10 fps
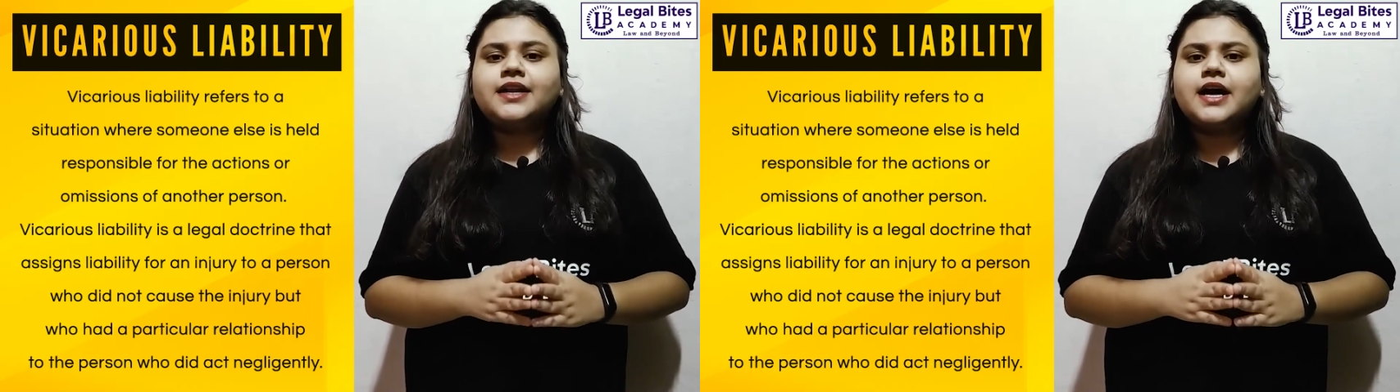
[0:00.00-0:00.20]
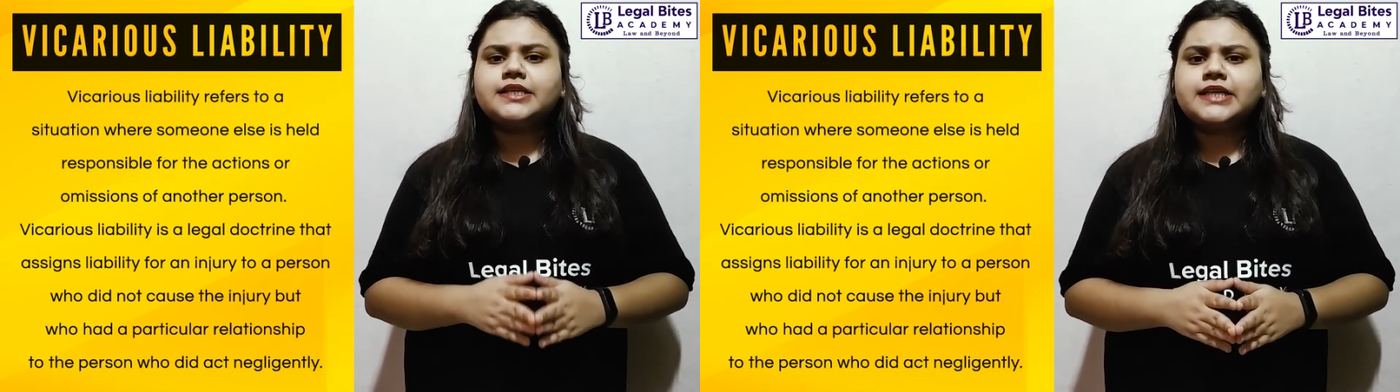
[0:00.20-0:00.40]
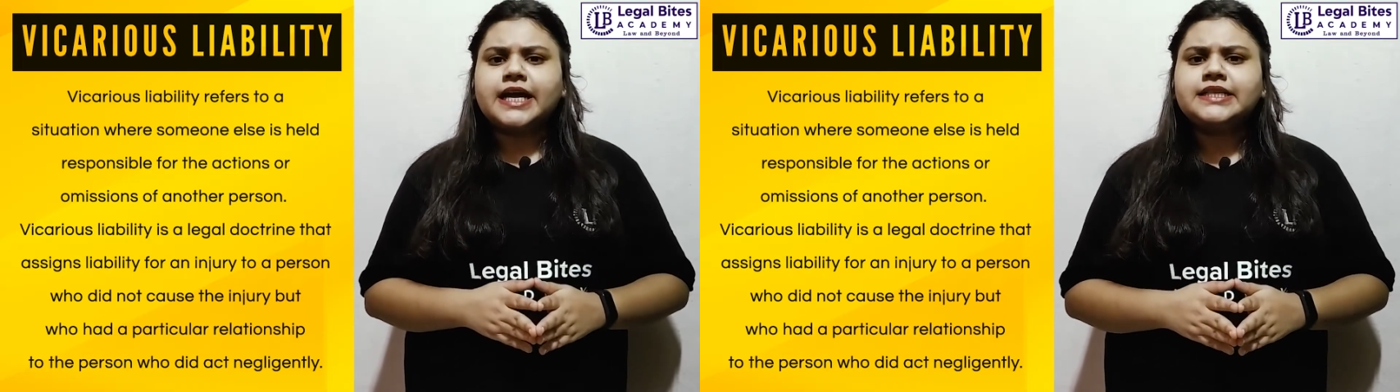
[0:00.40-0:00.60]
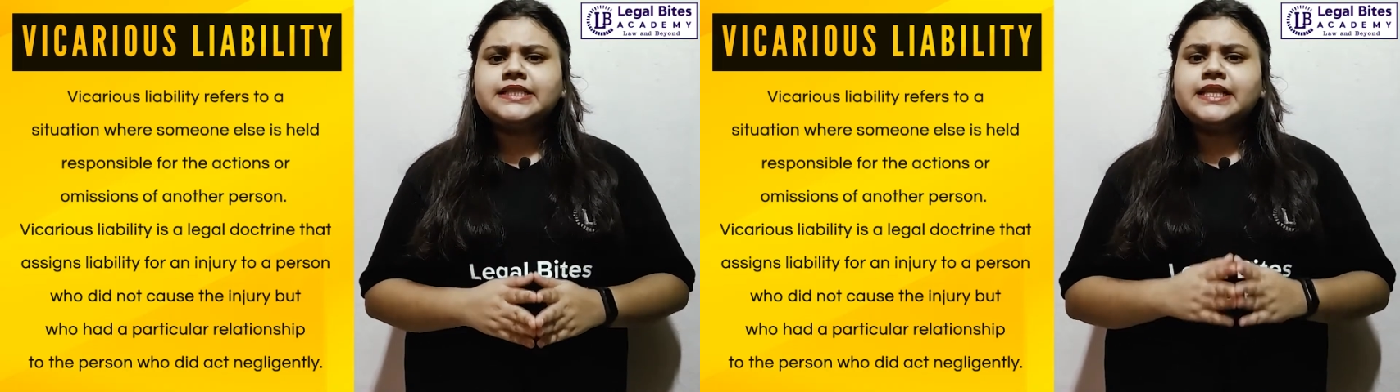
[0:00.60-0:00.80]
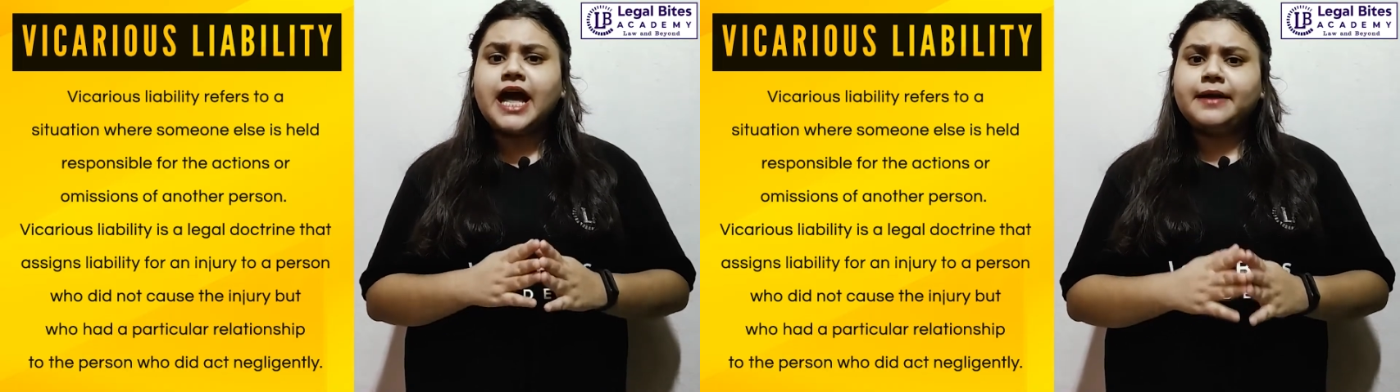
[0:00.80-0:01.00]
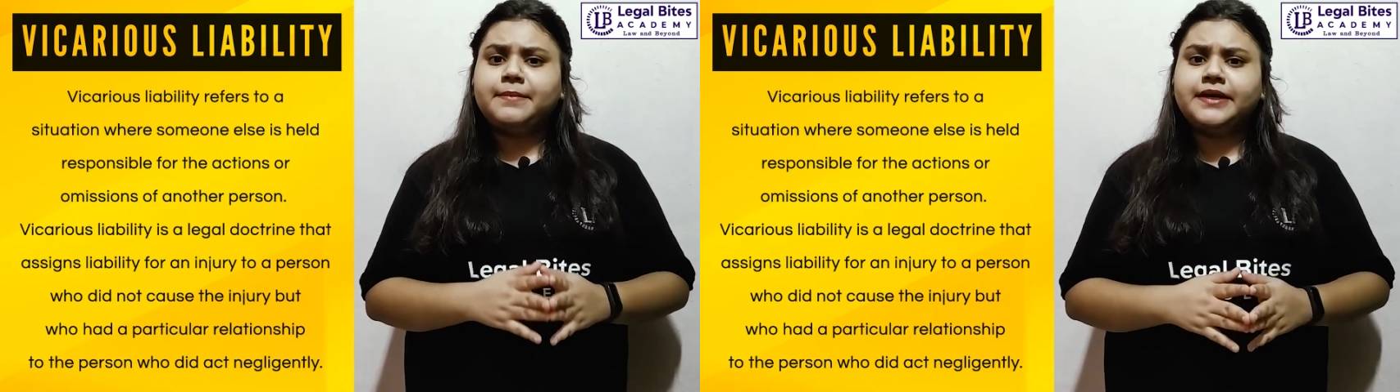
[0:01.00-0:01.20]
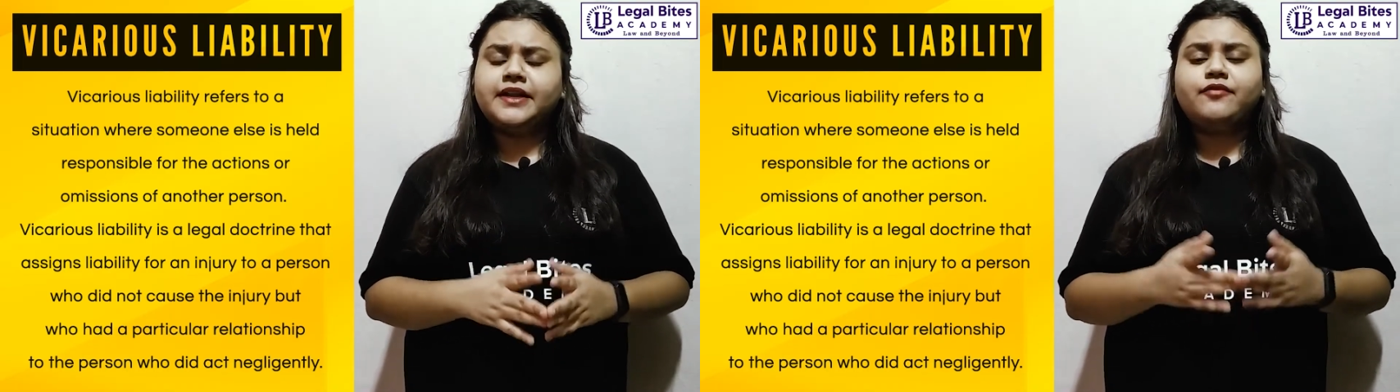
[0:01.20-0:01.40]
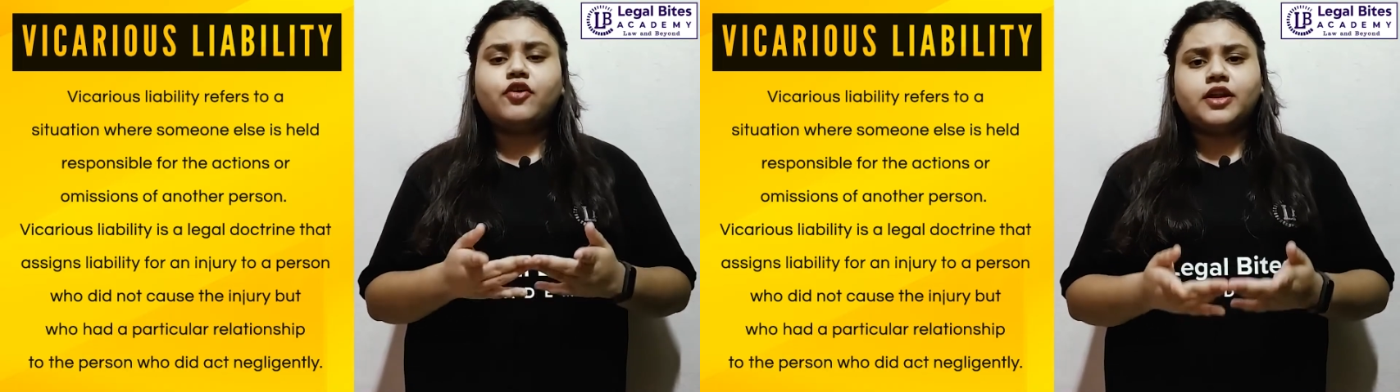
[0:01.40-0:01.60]
assigns liability
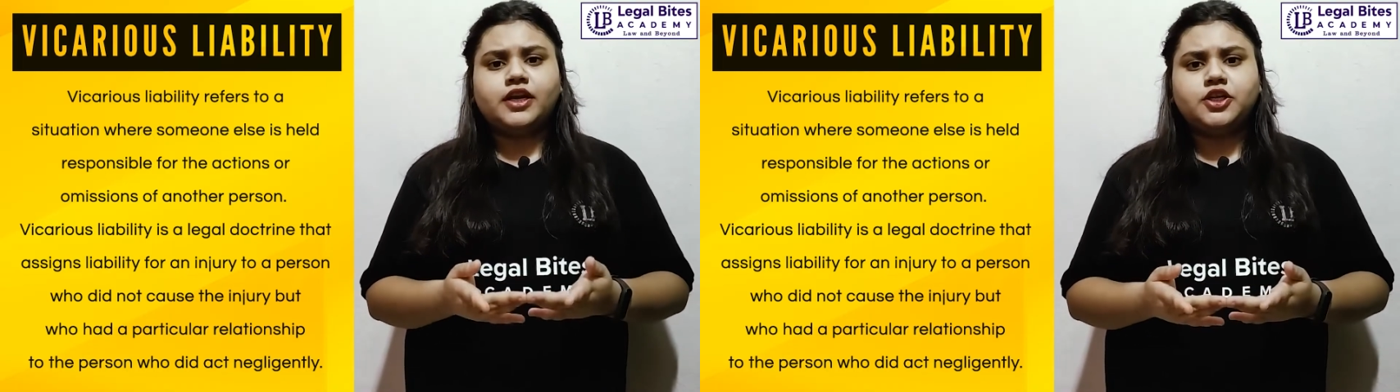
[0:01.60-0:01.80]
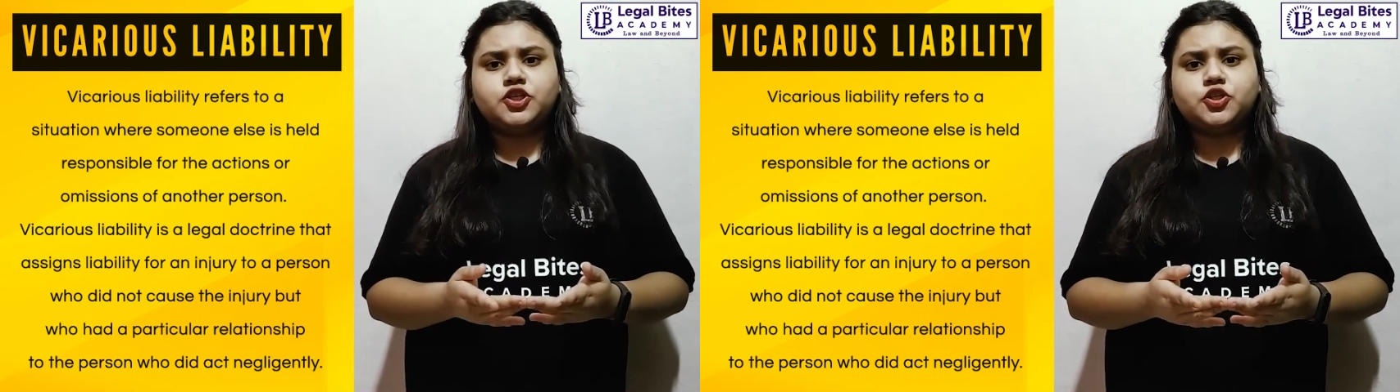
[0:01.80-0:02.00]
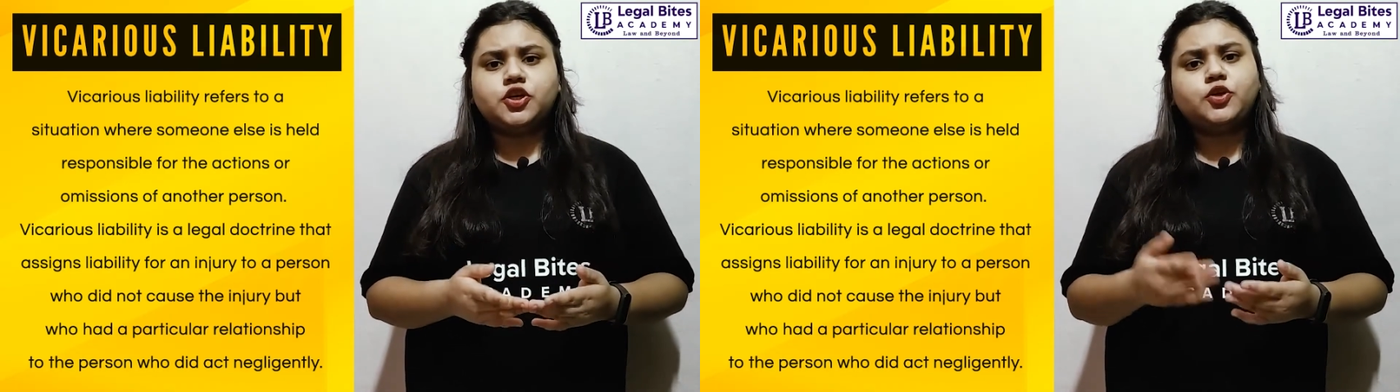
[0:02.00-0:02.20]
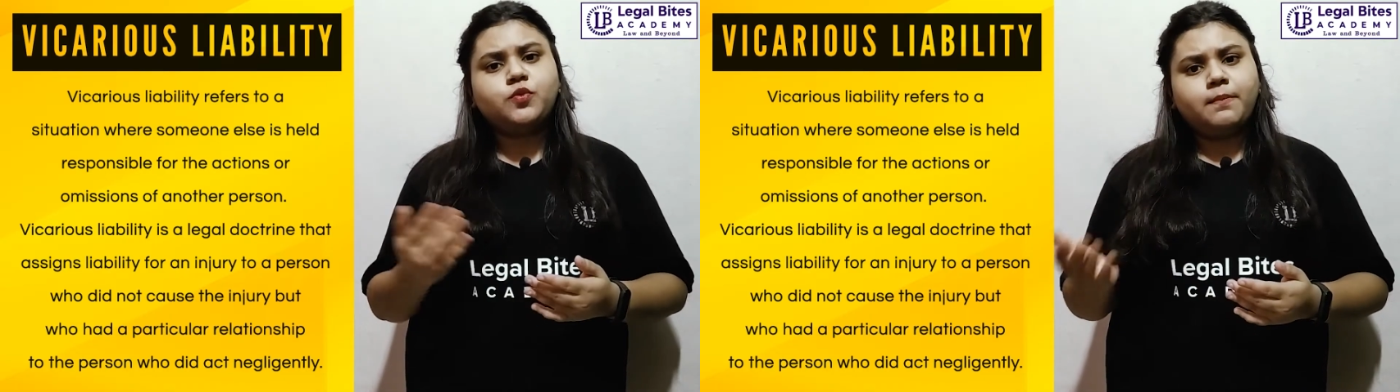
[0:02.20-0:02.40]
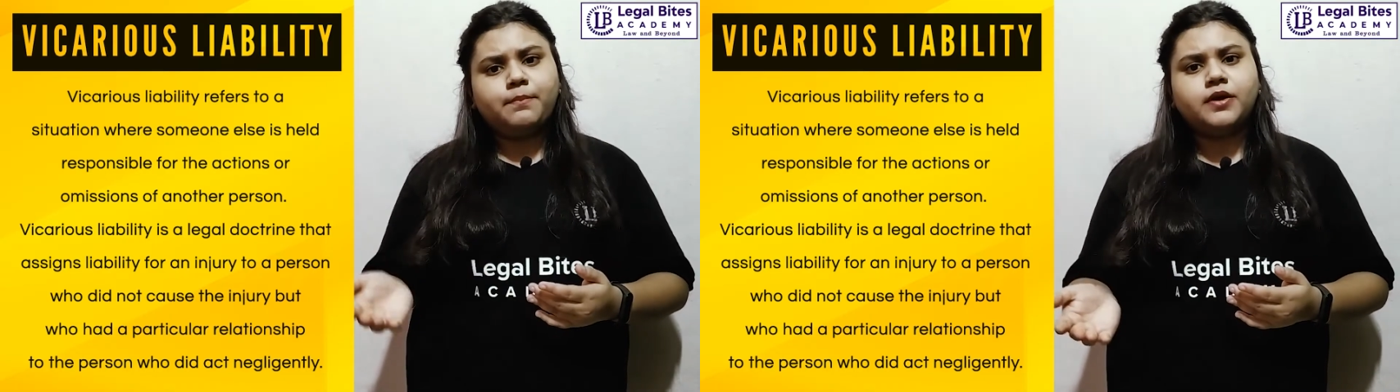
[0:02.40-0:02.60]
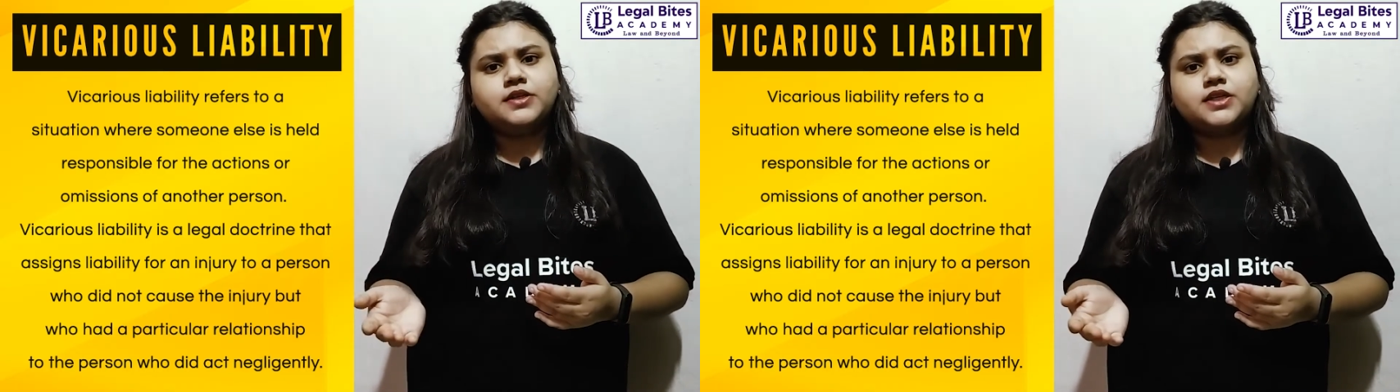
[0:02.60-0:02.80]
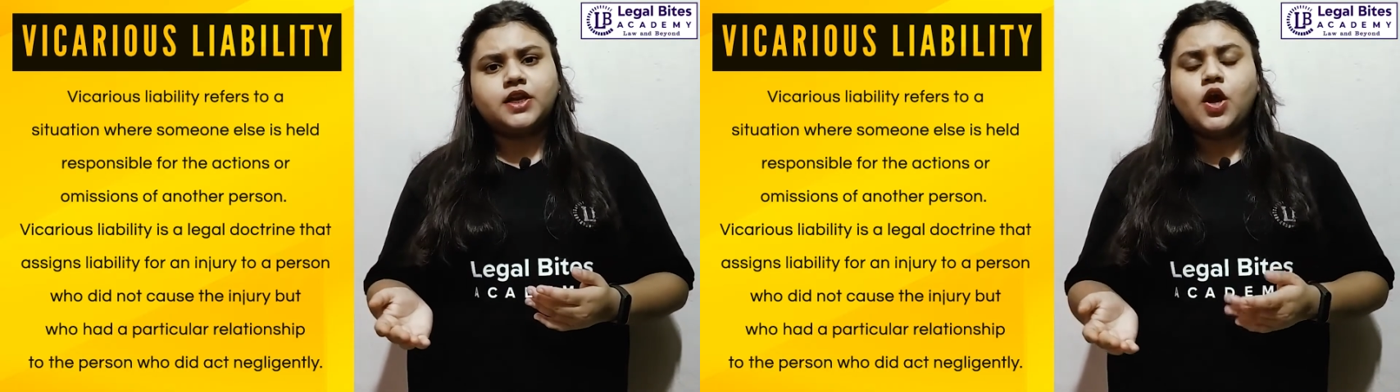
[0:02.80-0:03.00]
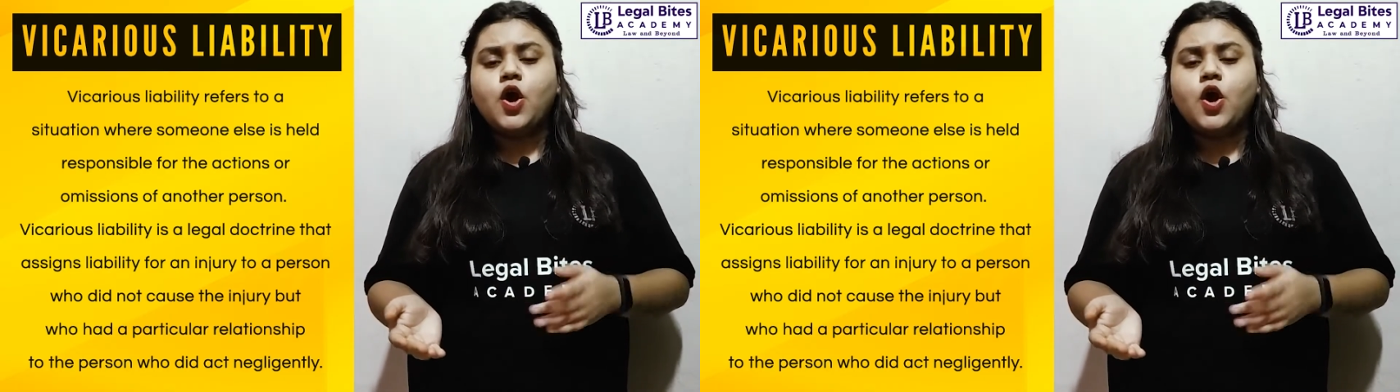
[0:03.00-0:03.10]
for an injury to a person